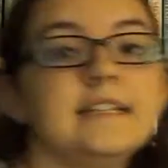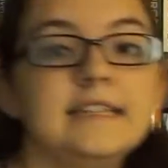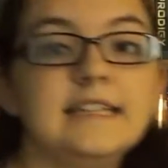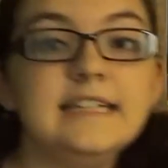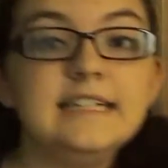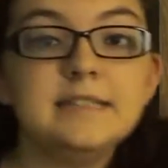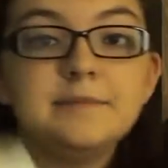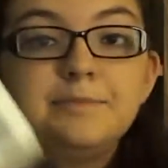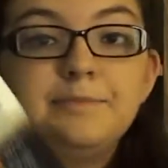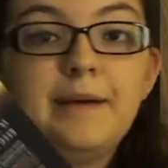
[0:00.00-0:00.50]

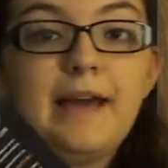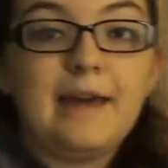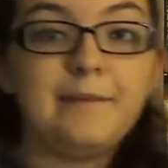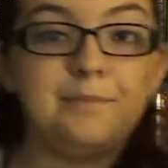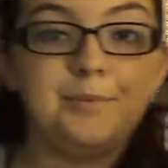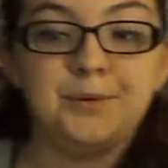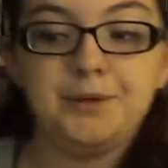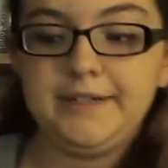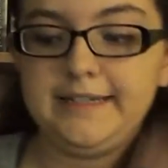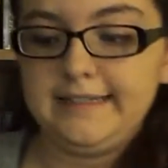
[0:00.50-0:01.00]
These
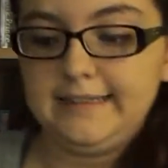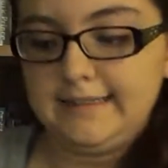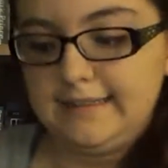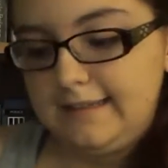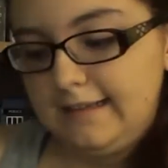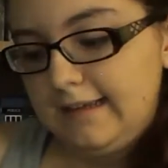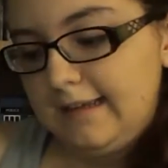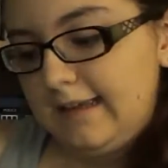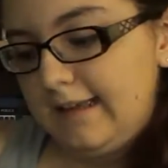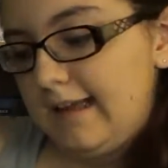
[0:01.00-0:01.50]
bad boys.
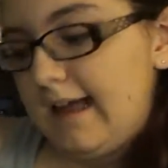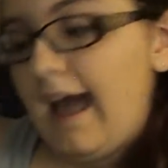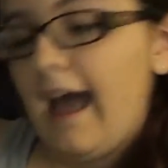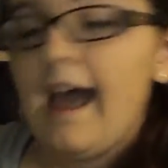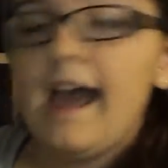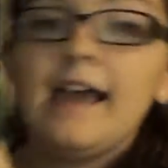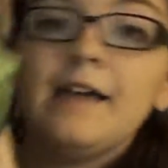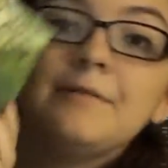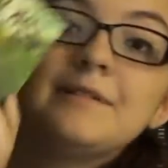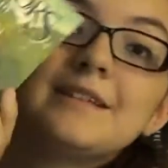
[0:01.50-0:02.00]

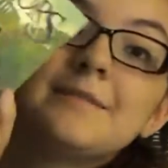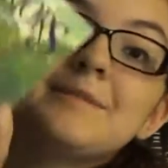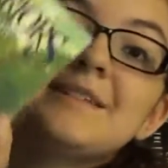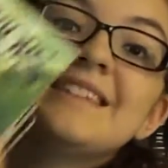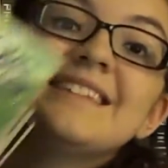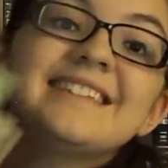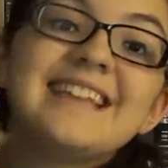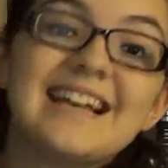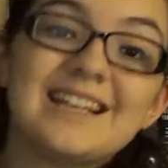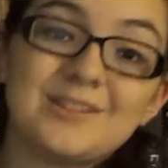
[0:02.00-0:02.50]
I was
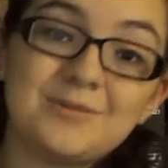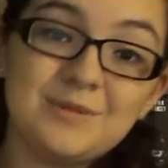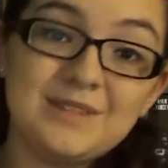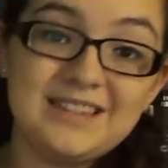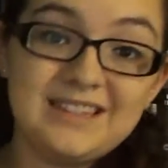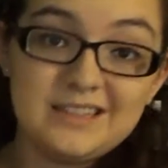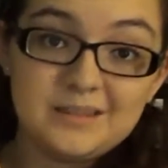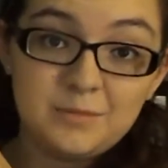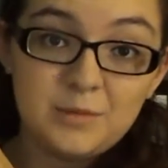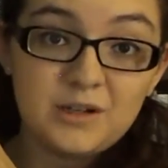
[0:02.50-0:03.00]
obsessed
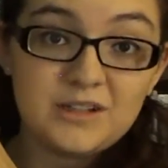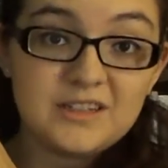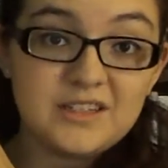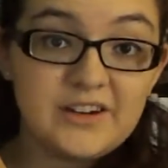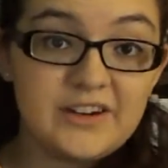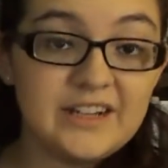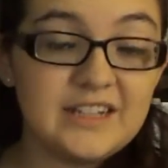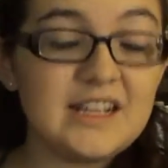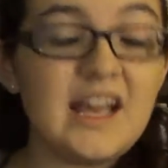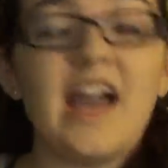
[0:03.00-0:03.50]
with this book
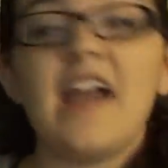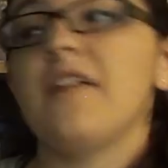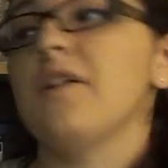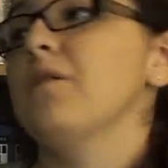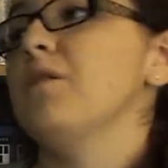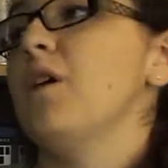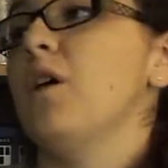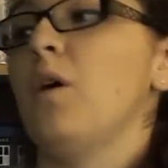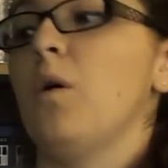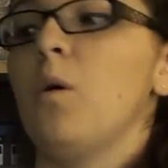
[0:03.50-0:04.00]
series. I
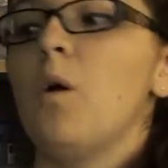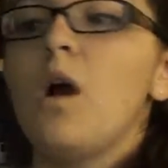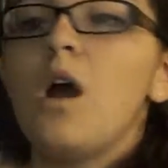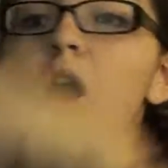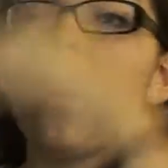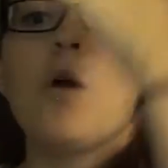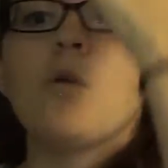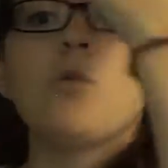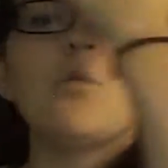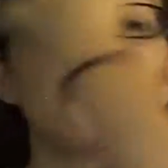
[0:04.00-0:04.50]
don't know
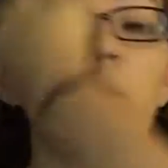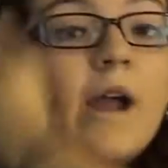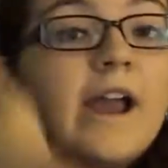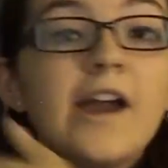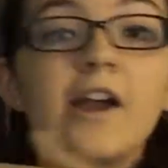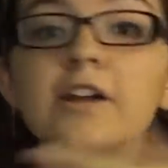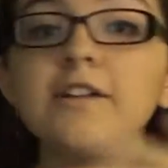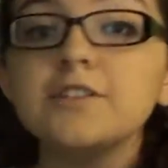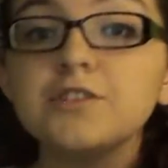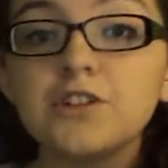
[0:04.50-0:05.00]

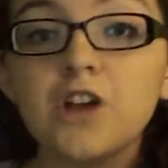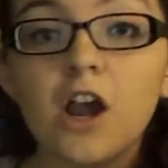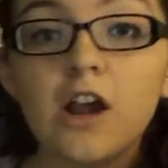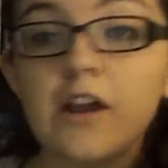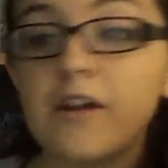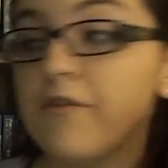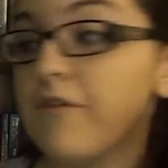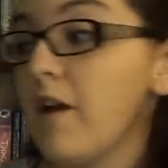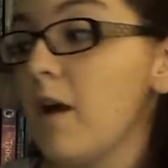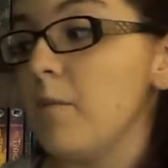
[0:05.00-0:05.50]
where it
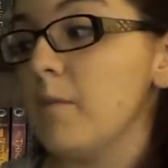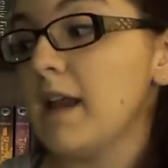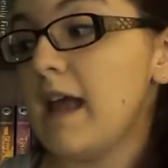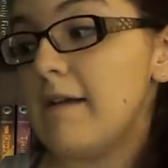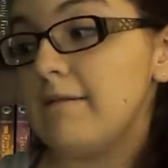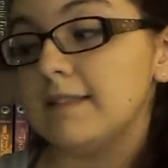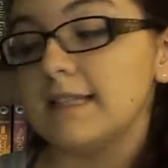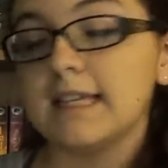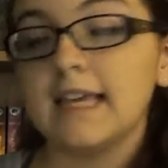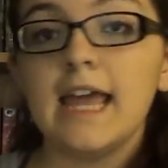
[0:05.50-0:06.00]
started from when
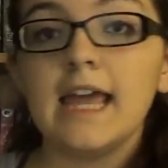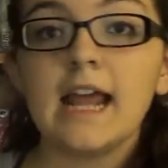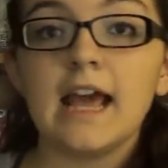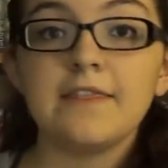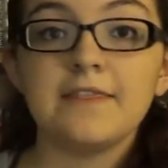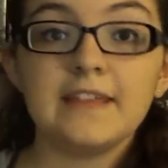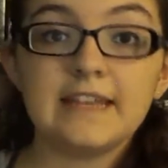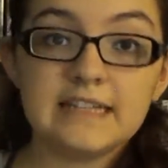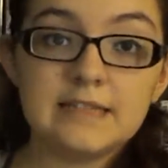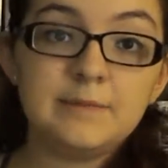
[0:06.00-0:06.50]
I was a kid.
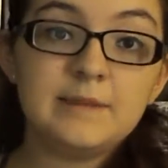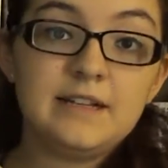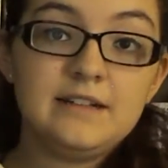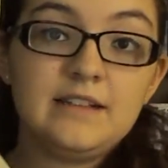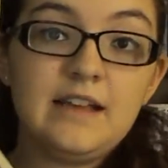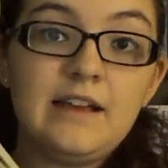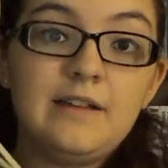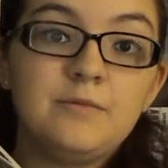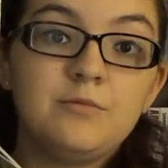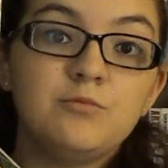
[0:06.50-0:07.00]
I think it's
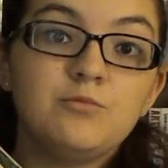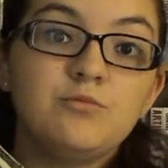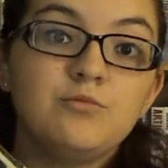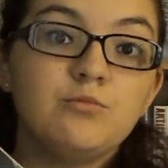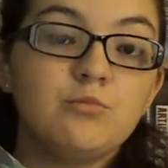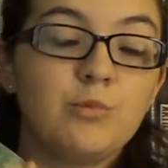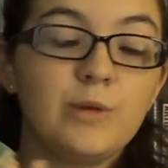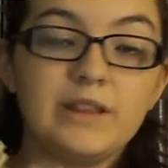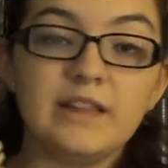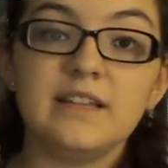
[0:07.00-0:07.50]
because I
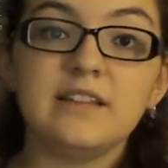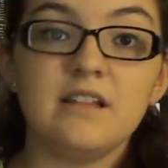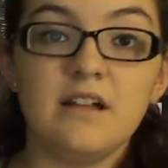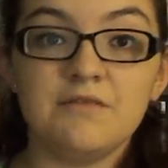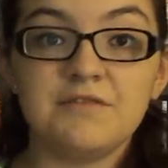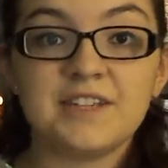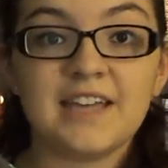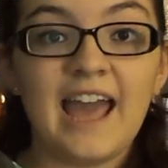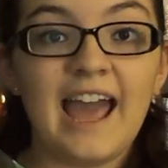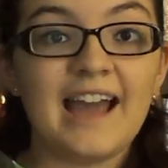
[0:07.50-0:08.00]
really
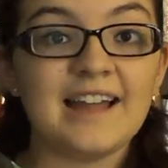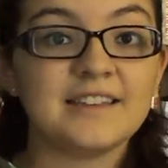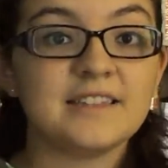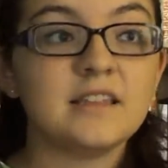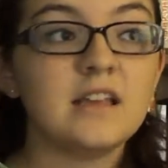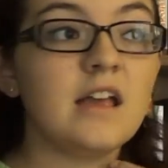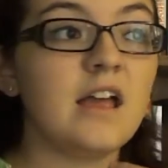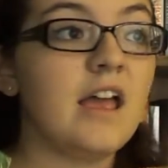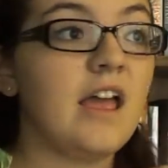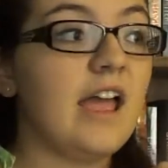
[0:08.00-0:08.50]
loved
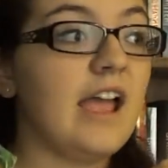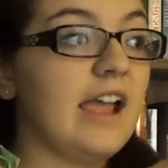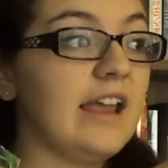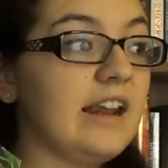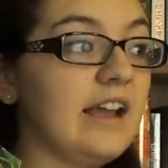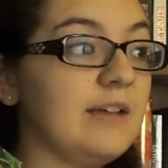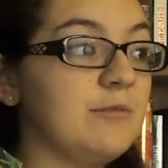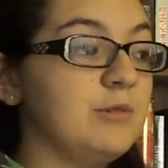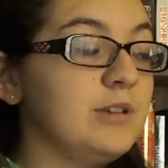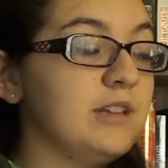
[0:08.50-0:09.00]
cats,
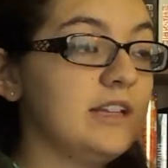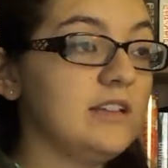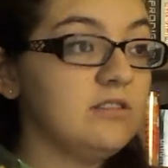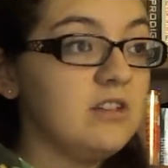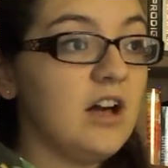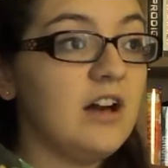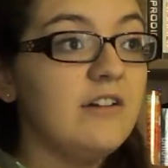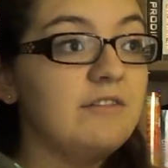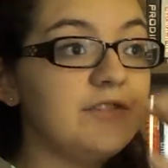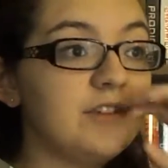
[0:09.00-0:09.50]
and I really
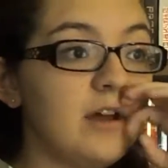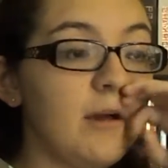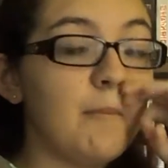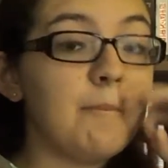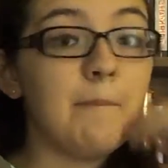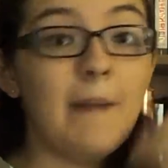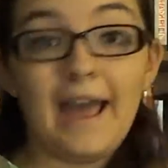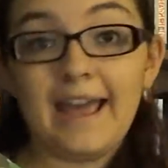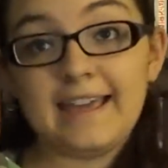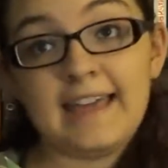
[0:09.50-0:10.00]
loved
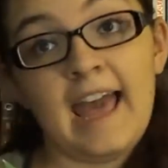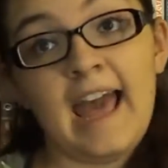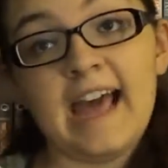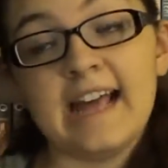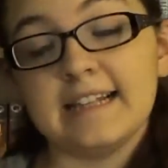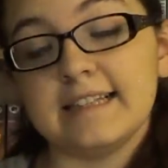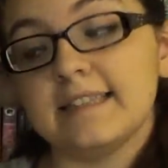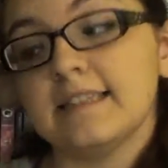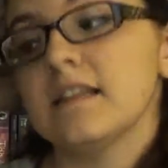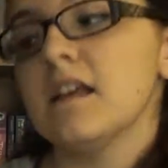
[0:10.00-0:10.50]
my
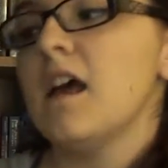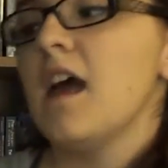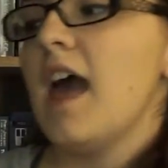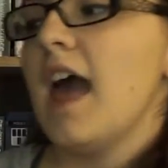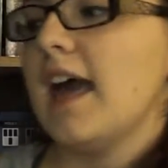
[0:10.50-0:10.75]
cats.